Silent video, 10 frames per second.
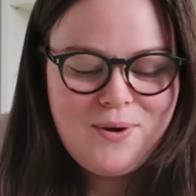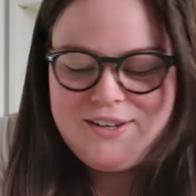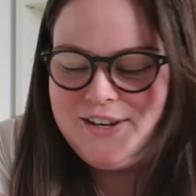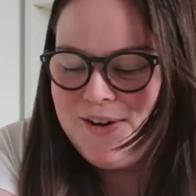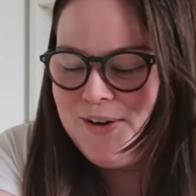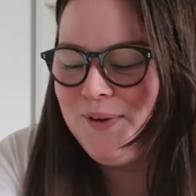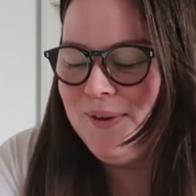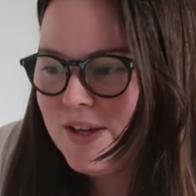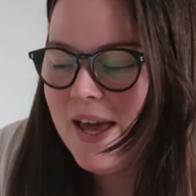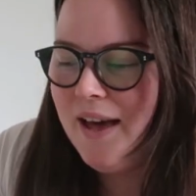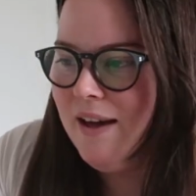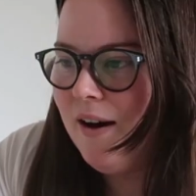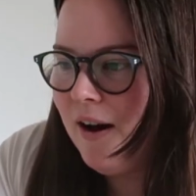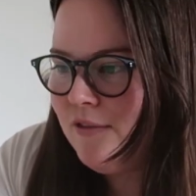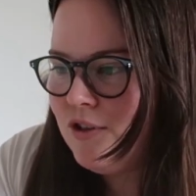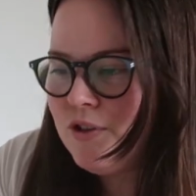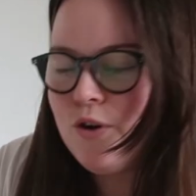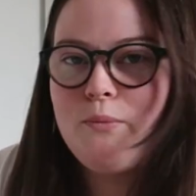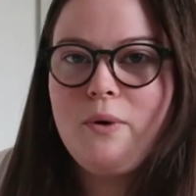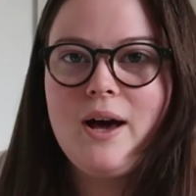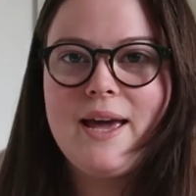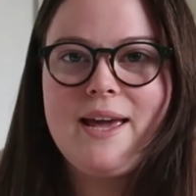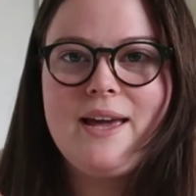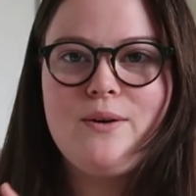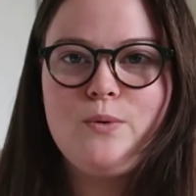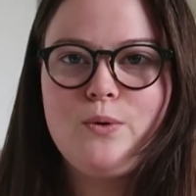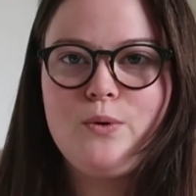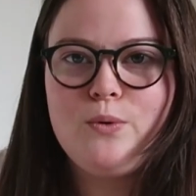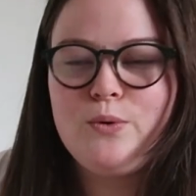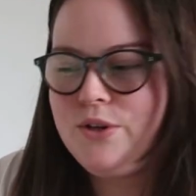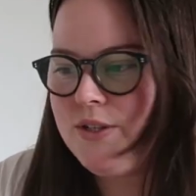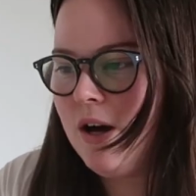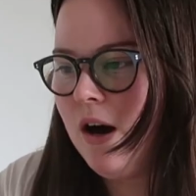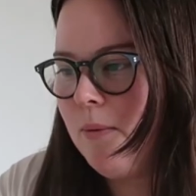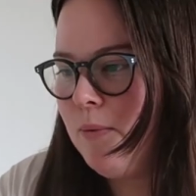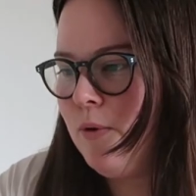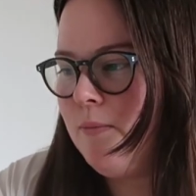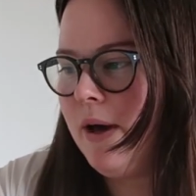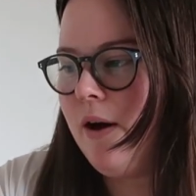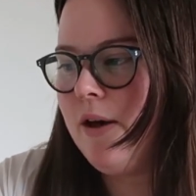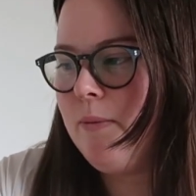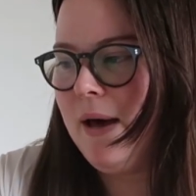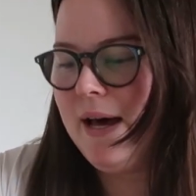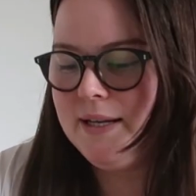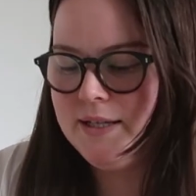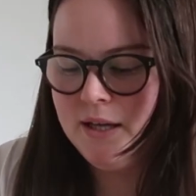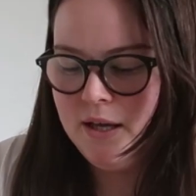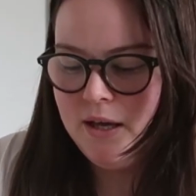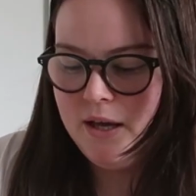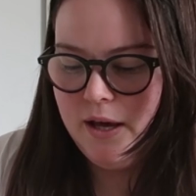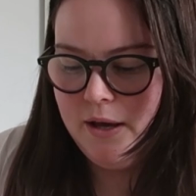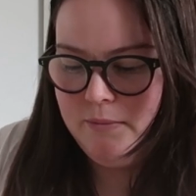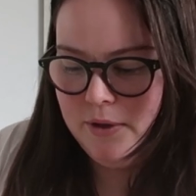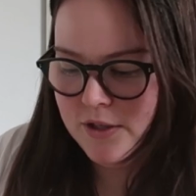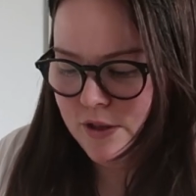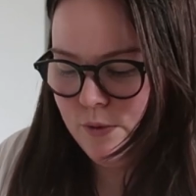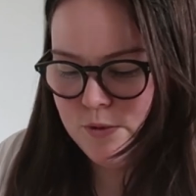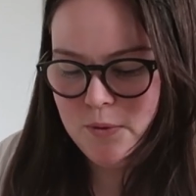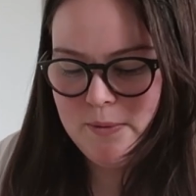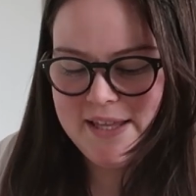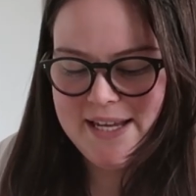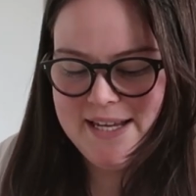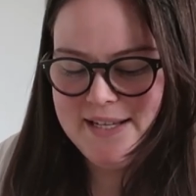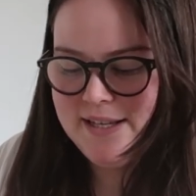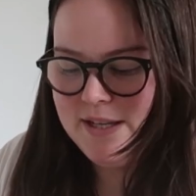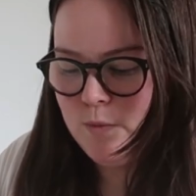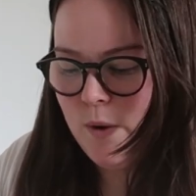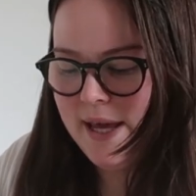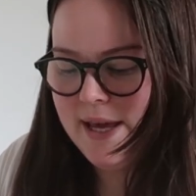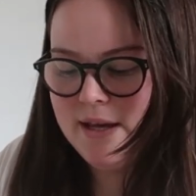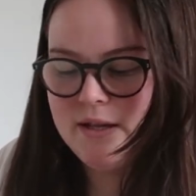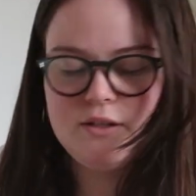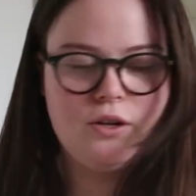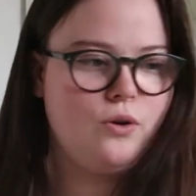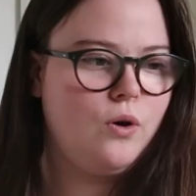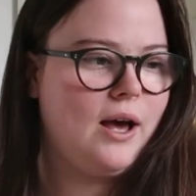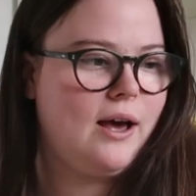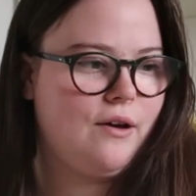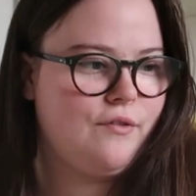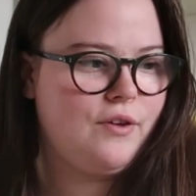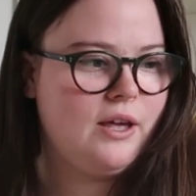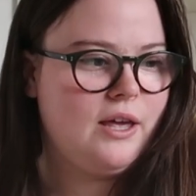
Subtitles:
one, you know. So yeah, I've just got my orders up on my iPad, because I thought it was probably the easiest way to not have